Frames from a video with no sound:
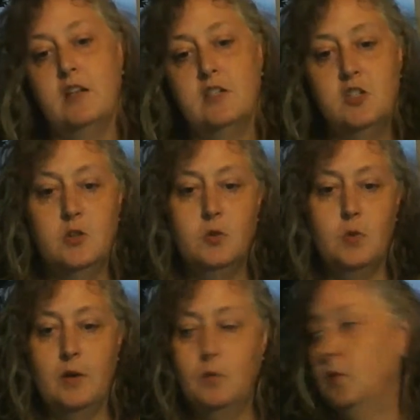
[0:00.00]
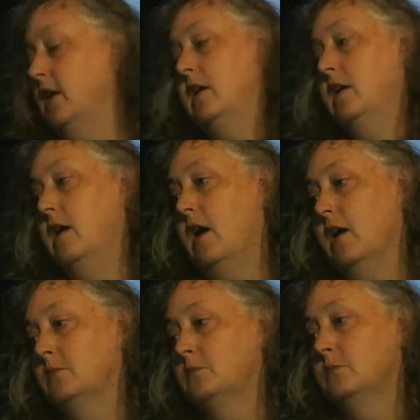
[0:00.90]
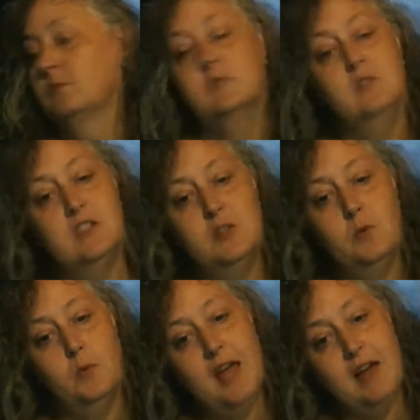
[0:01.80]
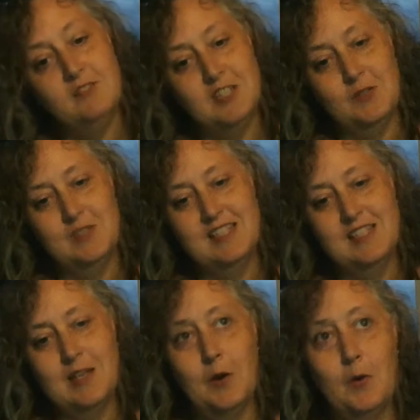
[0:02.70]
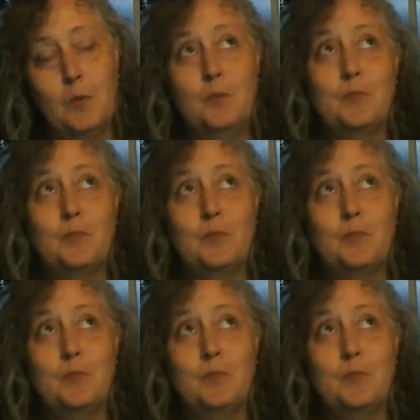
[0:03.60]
do what we uh, do what we have to. So